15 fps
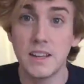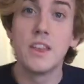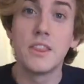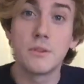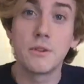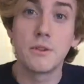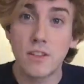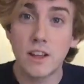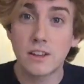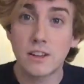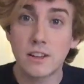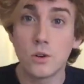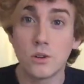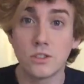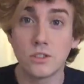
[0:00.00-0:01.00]
The reflector
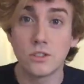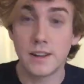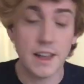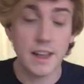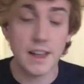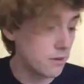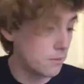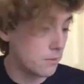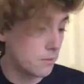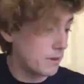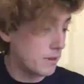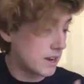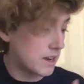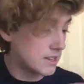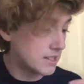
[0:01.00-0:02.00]
holds me accountable,
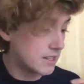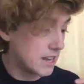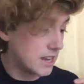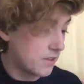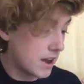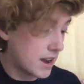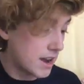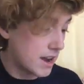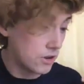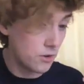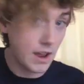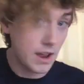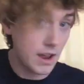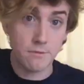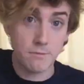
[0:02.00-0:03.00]
because if I don't
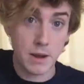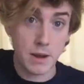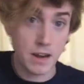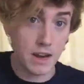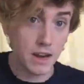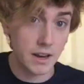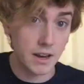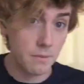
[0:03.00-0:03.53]
have my